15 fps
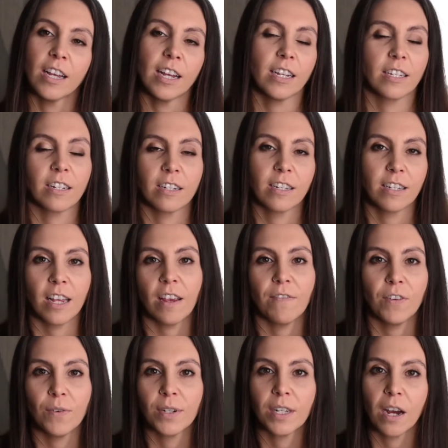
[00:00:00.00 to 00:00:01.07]
It's going to save
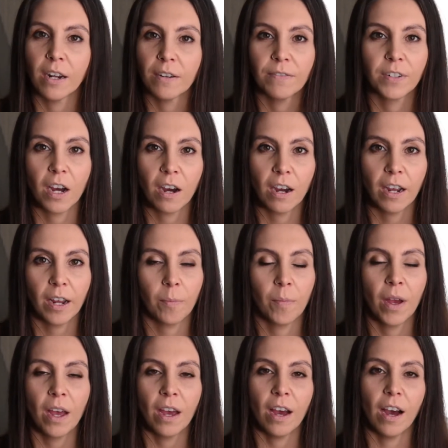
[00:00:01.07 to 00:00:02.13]
you a ton of time
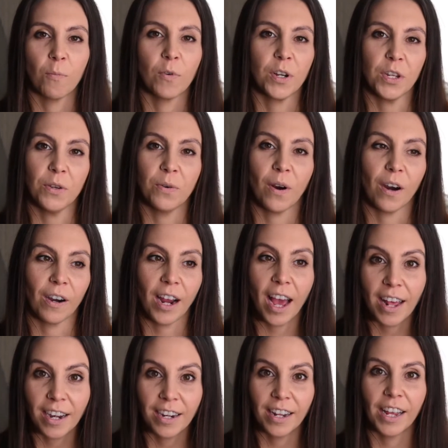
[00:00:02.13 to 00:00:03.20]
when you are
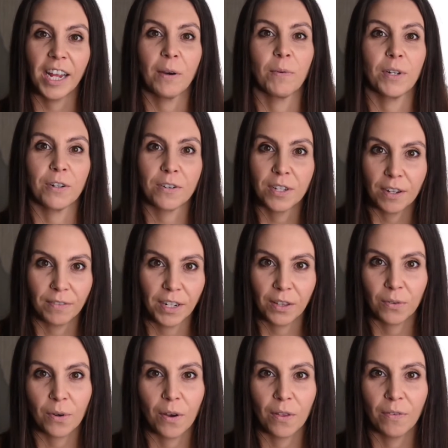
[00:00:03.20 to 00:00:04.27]
editing and when you're sifting
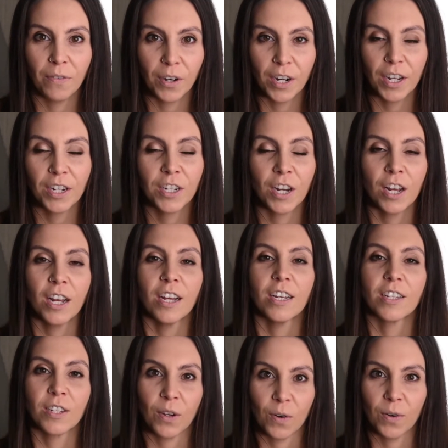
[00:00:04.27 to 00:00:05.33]
through all the footage.
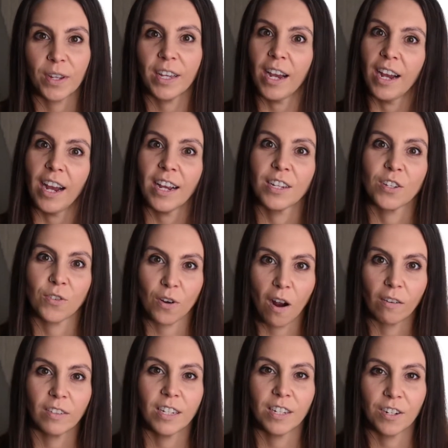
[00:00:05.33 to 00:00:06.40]
So yeah, I
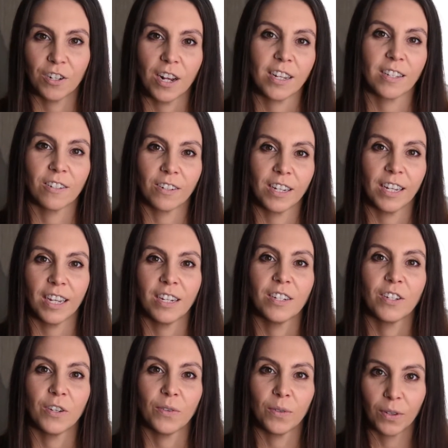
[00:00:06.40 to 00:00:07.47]
strongly suggest looking
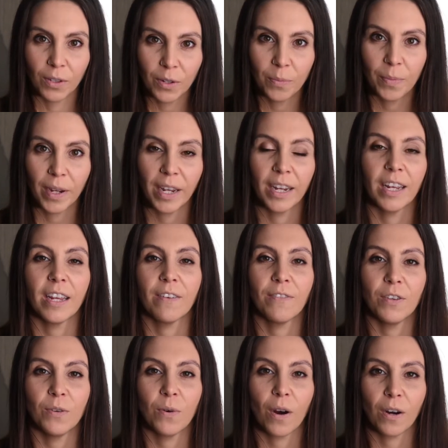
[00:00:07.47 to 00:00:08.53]
into looping if
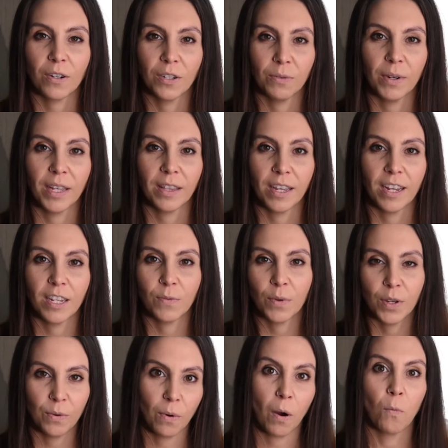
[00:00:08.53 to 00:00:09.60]
you are doing things where
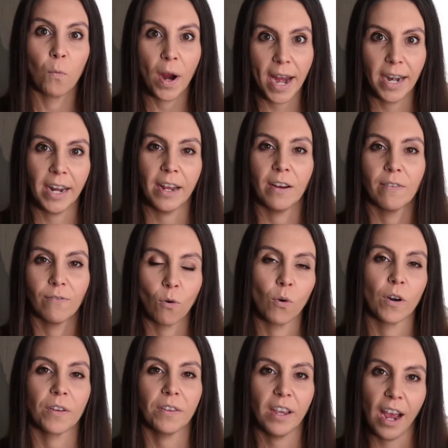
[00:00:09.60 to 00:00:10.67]
you are waiting
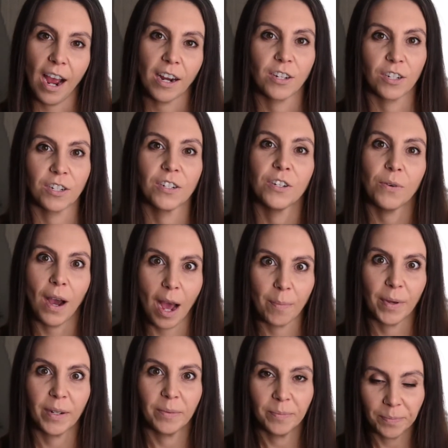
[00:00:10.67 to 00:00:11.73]
for the action to
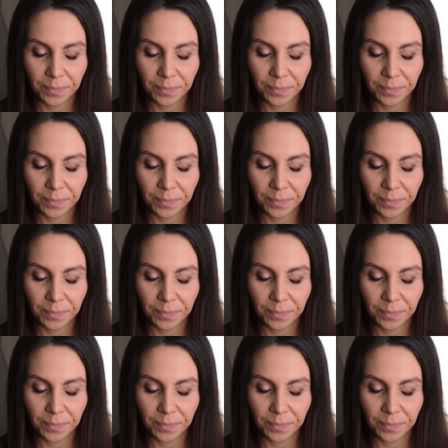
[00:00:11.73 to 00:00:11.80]
happen.